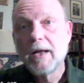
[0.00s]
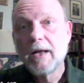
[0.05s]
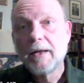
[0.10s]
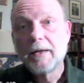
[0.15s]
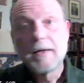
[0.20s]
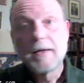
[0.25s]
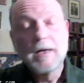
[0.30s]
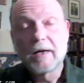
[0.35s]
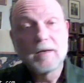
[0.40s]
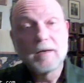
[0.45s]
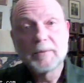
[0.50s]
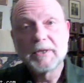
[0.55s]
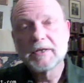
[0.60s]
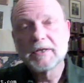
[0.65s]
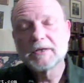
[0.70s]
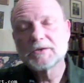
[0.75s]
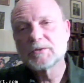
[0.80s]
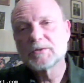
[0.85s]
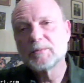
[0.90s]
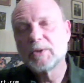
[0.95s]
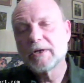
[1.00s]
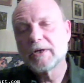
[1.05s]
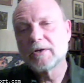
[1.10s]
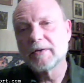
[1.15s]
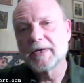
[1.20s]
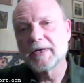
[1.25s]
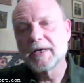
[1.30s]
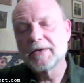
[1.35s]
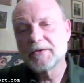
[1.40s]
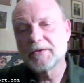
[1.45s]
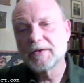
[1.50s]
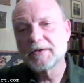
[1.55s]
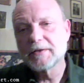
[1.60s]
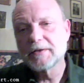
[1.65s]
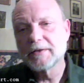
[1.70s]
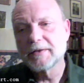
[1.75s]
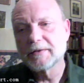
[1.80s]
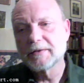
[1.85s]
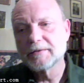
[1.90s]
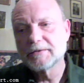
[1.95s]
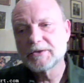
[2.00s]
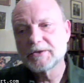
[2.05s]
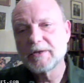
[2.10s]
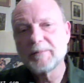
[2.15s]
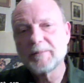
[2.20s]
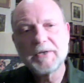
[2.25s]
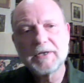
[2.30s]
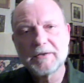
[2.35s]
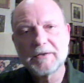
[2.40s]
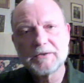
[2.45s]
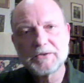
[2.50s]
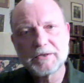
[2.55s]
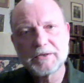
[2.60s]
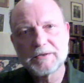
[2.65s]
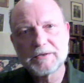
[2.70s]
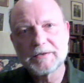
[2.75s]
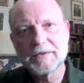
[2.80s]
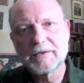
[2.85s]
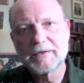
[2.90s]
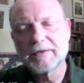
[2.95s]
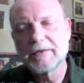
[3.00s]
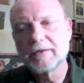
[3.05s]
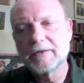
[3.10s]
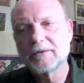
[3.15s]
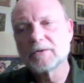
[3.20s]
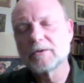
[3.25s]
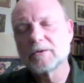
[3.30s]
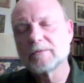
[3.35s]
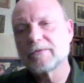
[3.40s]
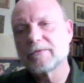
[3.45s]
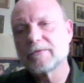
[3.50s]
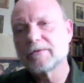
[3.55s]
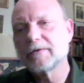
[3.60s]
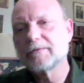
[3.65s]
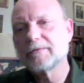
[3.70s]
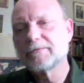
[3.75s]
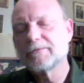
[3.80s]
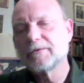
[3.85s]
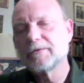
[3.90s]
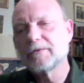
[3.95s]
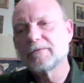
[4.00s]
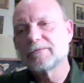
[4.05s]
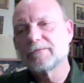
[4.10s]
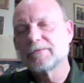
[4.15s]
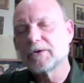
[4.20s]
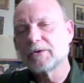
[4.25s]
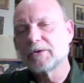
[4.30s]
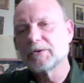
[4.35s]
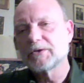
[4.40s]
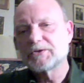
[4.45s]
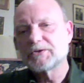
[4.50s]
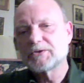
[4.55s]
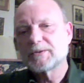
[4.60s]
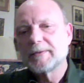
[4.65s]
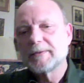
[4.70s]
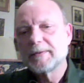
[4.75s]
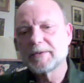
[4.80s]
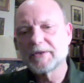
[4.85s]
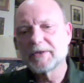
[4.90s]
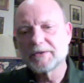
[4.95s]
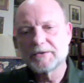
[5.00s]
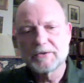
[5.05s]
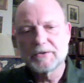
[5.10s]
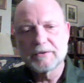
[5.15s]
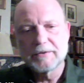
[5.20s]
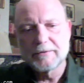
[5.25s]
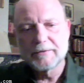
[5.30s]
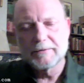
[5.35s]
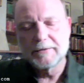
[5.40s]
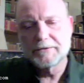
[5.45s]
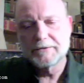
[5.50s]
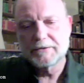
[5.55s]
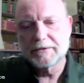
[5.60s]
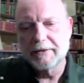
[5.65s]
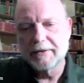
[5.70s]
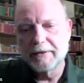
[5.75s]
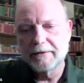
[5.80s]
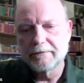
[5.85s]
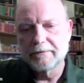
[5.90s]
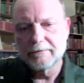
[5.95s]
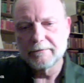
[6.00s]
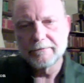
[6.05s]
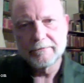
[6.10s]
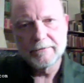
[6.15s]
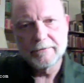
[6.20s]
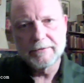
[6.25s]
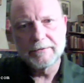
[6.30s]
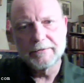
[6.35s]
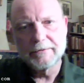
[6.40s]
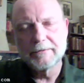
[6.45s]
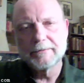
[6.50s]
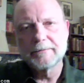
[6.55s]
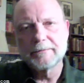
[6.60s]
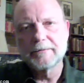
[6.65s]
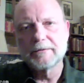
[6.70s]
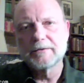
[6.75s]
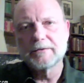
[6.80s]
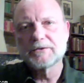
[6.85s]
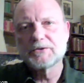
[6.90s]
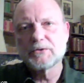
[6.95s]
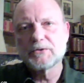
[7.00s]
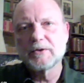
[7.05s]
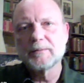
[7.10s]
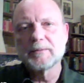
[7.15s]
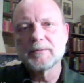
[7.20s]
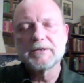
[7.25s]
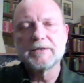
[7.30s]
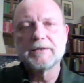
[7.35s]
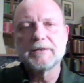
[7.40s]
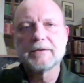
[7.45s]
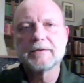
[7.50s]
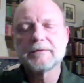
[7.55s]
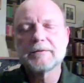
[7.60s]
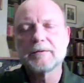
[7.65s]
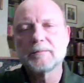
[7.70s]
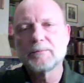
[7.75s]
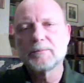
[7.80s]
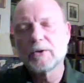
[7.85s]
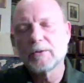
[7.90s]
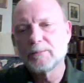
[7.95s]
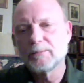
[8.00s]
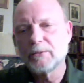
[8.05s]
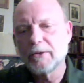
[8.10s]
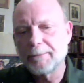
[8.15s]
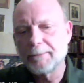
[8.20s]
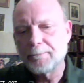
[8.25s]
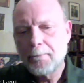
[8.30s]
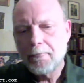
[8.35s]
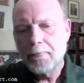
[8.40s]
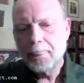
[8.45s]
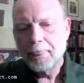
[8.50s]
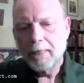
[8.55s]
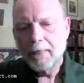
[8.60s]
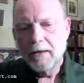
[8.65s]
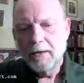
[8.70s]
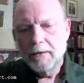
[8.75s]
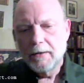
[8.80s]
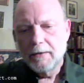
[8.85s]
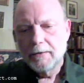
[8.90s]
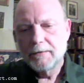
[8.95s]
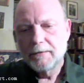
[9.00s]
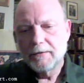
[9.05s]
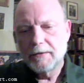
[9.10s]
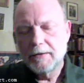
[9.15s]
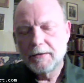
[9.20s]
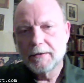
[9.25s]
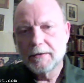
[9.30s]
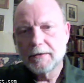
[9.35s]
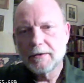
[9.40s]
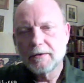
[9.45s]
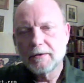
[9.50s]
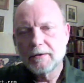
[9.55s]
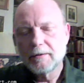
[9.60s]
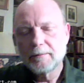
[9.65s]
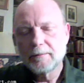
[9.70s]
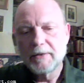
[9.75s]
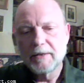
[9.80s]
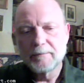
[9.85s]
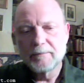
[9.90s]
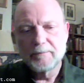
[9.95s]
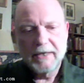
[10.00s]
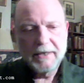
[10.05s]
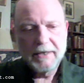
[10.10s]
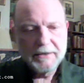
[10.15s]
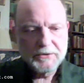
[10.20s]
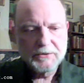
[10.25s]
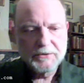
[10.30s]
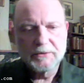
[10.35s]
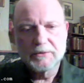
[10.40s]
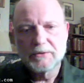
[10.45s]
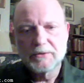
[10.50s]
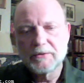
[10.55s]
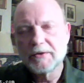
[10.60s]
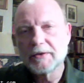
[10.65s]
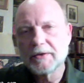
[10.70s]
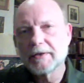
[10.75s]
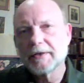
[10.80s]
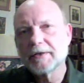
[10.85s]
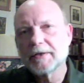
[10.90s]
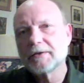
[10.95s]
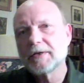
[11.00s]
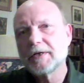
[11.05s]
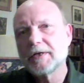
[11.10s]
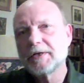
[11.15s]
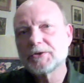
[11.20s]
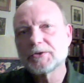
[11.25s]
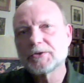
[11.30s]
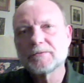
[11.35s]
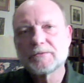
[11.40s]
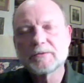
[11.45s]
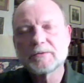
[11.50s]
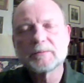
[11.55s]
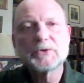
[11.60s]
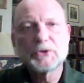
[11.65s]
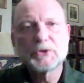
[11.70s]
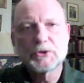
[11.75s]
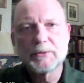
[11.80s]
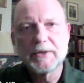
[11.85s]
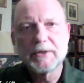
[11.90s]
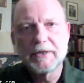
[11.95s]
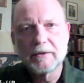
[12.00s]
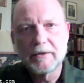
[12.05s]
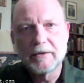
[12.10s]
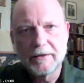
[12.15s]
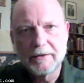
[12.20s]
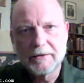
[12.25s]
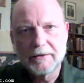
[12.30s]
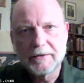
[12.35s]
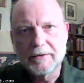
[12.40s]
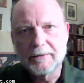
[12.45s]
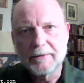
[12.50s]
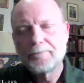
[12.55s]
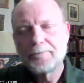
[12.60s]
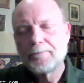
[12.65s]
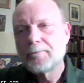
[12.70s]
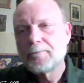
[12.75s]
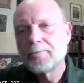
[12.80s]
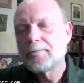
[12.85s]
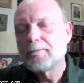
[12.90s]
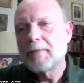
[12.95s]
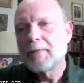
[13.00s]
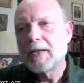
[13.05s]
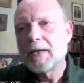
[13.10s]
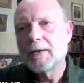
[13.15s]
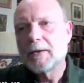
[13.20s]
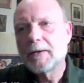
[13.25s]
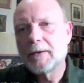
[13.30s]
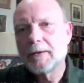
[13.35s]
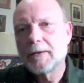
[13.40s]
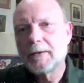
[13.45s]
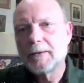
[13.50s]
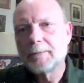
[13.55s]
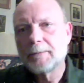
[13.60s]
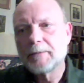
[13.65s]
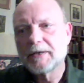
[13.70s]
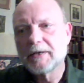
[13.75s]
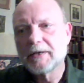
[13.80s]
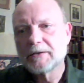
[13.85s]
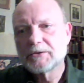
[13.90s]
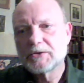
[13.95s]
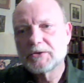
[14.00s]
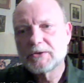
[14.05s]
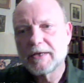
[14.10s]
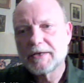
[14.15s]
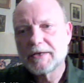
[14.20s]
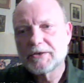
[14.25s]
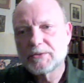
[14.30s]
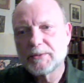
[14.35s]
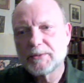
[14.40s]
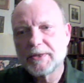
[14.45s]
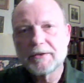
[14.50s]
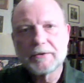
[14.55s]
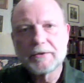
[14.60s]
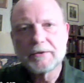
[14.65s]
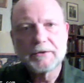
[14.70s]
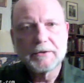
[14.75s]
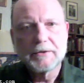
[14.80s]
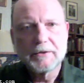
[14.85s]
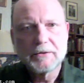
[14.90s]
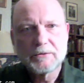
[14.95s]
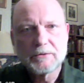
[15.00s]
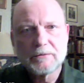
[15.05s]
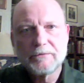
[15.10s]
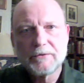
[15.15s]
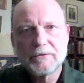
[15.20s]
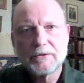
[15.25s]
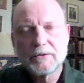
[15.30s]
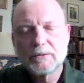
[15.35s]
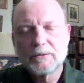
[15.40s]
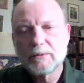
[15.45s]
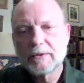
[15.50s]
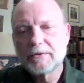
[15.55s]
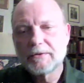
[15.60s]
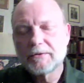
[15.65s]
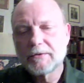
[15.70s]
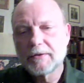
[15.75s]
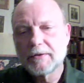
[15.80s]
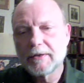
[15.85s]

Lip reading: Yeah, I mean, that's the motto, and I think something else that I don't know if you've noticed, but it's again an extremely important point. The ambassador to the United Nations from Sri Lanka announced last week in an interview with